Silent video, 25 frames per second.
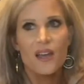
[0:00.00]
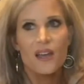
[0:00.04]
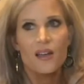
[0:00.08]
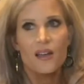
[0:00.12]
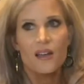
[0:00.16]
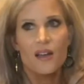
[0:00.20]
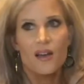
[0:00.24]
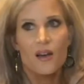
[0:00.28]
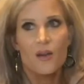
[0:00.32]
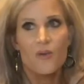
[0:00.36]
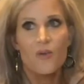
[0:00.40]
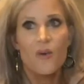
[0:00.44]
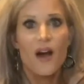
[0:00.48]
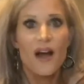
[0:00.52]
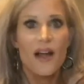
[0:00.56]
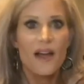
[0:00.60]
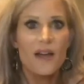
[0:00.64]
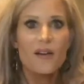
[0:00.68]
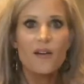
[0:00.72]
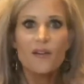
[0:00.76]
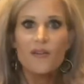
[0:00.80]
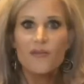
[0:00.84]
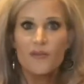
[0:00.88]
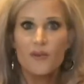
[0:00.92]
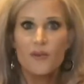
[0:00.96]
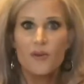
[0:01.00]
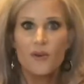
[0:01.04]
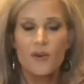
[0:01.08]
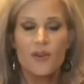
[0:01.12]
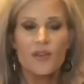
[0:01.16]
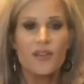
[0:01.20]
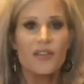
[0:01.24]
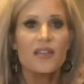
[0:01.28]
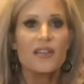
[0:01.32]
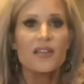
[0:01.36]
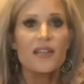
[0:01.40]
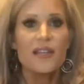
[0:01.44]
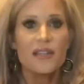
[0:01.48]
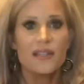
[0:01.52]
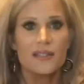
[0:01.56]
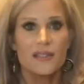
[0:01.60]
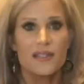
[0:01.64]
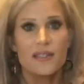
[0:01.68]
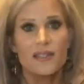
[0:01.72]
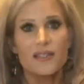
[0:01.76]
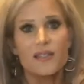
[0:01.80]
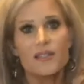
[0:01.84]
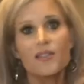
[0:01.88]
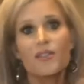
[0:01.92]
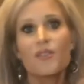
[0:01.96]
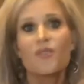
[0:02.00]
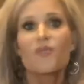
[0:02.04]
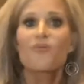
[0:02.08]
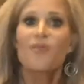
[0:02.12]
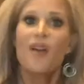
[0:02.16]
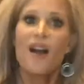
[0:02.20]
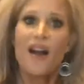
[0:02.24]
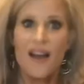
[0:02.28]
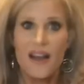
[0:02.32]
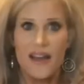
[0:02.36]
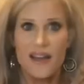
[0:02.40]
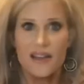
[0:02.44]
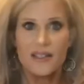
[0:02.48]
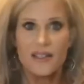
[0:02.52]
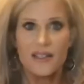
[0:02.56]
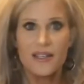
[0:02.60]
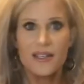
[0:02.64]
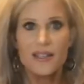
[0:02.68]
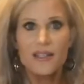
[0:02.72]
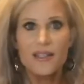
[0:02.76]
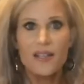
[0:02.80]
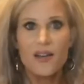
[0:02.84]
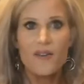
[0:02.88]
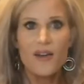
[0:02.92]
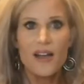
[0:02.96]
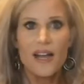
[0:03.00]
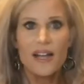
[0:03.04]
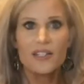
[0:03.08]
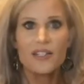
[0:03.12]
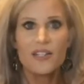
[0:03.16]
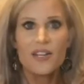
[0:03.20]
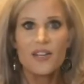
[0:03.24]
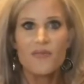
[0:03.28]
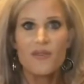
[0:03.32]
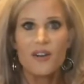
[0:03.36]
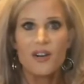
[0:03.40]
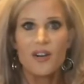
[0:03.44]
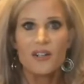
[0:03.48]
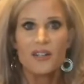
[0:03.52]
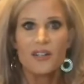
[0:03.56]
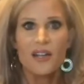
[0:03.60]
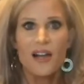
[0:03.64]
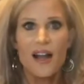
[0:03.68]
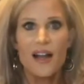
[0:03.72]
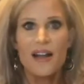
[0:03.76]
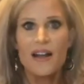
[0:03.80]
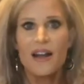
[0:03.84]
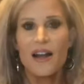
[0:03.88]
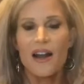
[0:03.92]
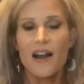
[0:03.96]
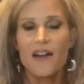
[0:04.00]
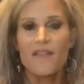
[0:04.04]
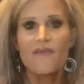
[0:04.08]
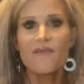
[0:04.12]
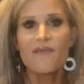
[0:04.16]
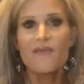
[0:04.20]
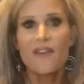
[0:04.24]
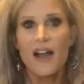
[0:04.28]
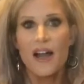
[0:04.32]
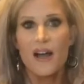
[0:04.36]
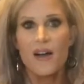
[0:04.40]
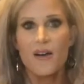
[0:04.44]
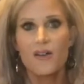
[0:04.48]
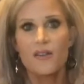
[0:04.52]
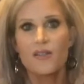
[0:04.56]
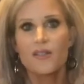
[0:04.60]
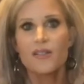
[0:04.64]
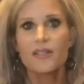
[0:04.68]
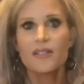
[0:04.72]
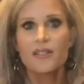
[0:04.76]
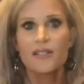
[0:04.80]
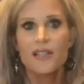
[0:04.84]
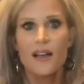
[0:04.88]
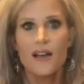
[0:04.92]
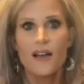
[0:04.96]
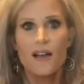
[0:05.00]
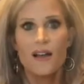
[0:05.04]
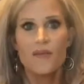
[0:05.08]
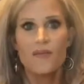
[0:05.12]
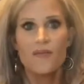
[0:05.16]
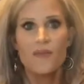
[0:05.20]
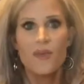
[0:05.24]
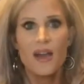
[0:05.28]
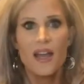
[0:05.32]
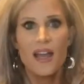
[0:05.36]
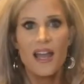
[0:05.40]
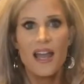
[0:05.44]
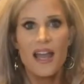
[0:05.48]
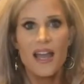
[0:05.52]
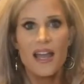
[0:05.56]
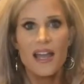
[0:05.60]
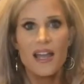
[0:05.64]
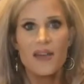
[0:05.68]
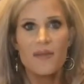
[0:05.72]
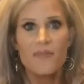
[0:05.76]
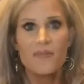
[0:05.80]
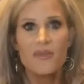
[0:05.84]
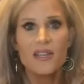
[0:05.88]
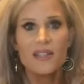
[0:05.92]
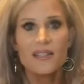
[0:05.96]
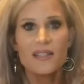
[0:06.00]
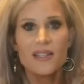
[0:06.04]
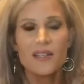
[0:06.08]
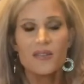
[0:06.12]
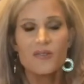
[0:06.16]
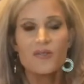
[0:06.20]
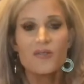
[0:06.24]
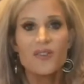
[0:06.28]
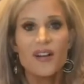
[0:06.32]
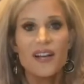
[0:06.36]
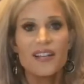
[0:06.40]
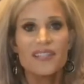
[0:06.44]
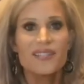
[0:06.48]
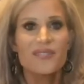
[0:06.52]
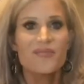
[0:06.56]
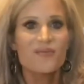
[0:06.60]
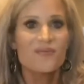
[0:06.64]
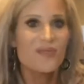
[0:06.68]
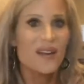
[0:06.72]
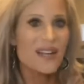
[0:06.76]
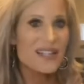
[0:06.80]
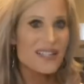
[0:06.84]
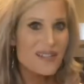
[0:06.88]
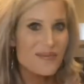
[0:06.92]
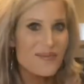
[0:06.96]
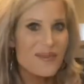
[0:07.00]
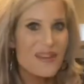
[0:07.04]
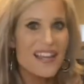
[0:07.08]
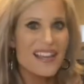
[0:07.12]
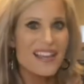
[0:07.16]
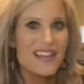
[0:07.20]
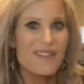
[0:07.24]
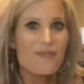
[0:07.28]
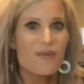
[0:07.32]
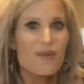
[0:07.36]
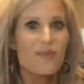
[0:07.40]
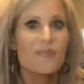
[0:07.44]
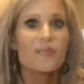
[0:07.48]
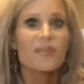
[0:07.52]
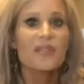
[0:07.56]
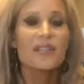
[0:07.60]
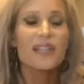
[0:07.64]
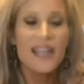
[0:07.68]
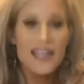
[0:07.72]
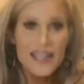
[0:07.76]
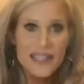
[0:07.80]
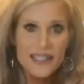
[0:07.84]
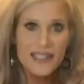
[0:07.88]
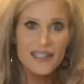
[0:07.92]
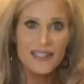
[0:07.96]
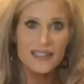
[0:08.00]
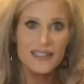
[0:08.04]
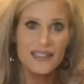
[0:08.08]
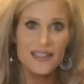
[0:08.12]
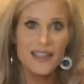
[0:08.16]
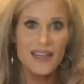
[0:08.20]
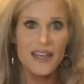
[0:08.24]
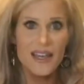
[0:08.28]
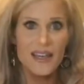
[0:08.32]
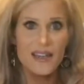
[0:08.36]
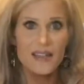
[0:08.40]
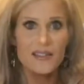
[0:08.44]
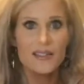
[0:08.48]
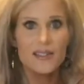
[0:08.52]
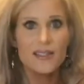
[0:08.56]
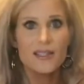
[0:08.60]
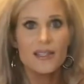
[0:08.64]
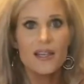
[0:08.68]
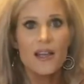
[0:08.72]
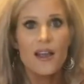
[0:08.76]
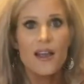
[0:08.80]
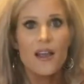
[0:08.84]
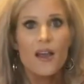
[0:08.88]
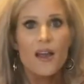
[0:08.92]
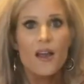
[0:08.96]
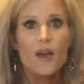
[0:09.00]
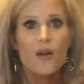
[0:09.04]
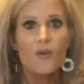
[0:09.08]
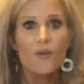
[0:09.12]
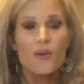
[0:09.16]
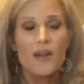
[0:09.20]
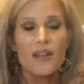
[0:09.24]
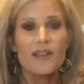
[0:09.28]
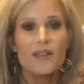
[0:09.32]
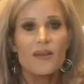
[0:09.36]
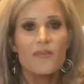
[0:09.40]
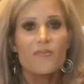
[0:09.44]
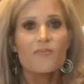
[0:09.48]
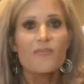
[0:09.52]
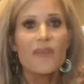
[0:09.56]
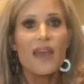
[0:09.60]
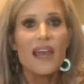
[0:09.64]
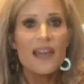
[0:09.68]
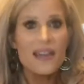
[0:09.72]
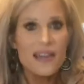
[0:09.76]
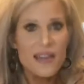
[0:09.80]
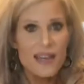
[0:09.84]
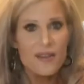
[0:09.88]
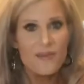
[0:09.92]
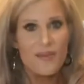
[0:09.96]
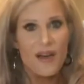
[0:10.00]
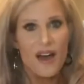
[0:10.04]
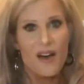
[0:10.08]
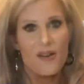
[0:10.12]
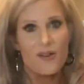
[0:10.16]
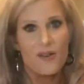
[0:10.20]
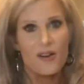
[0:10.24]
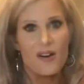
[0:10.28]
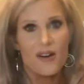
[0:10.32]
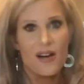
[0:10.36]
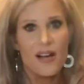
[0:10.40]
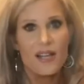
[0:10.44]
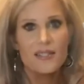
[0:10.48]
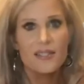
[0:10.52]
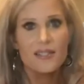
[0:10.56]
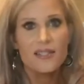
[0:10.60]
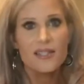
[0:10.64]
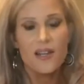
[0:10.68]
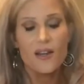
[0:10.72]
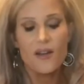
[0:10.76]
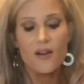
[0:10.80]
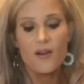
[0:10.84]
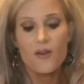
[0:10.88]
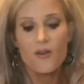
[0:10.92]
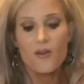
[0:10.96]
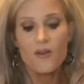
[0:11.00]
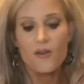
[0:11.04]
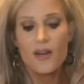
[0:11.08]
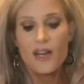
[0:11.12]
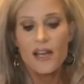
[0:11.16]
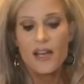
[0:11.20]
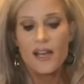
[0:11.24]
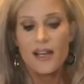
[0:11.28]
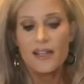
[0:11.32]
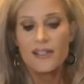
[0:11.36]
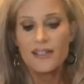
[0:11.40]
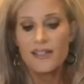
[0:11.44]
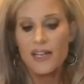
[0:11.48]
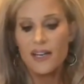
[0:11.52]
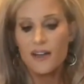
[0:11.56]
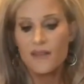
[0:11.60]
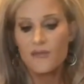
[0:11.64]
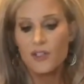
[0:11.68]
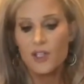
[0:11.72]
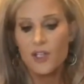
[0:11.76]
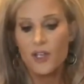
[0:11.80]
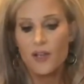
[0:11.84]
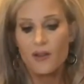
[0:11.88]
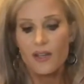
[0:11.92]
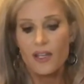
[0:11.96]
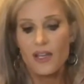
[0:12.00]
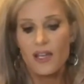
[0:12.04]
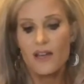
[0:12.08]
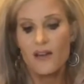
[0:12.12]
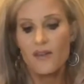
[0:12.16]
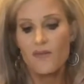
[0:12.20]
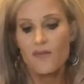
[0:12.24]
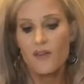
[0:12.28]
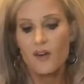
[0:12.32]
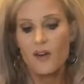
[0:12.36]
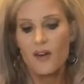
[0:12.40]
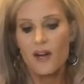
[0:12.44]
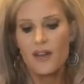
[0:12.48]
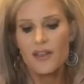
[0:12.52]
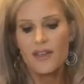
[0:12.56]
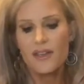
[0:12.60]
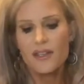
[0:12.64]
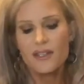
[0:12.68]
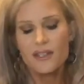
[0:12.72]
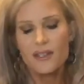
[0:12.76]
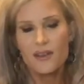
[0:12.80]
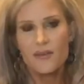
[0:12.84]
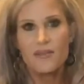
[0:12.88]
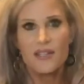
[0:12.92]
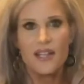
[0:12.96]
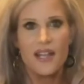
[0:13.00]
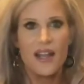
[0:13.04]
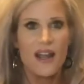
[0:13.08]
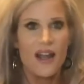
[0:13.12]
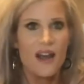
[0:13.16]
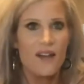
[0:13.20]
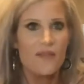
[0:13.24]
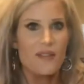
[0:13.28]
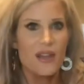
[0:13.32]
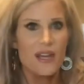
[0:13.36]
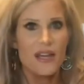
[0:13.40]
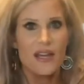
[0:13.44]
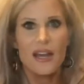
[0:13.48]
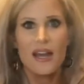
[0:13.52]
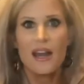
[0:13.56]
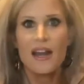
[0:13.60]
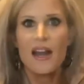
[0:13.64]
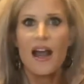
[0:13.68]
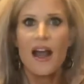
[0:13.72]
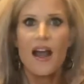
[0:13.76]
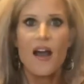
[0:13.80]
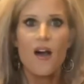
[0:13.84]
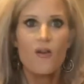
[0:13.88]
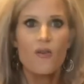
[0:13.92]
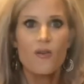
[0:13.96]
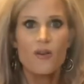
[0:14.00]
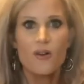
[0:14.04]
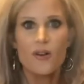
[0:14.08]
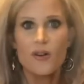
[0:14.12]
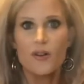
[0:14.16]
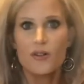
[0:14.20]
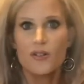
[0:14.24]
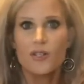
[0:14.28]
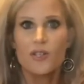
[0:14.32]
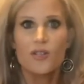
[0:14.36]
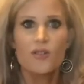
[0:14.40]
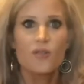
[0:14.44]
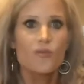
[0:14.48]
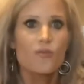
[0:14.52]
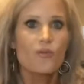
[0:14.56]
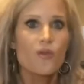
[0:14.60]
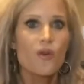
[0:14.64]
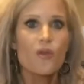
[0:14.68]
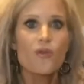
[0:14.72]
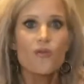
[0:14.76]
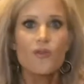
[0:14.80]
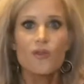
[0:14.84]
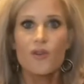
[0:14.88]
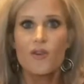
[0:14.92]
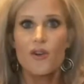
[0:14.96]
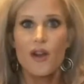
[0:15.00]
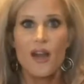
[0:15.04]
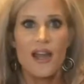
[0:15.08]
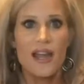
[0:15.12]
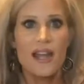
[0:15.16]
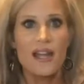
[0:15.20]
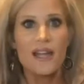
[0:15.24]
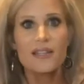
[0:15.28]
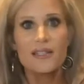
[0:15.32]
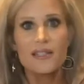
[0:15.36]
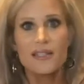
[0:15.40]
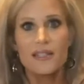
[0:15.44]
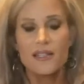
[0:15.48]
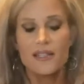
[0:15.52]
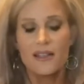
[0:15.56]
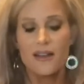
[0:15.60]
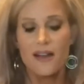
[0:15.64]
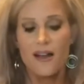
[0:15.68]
a while for the yeast to rise. So I actually went online and I found a pizza crust recipe that replaces yeast with baking powder. And so instead of chilling it for, I think sometimes they have like an hour to overnight,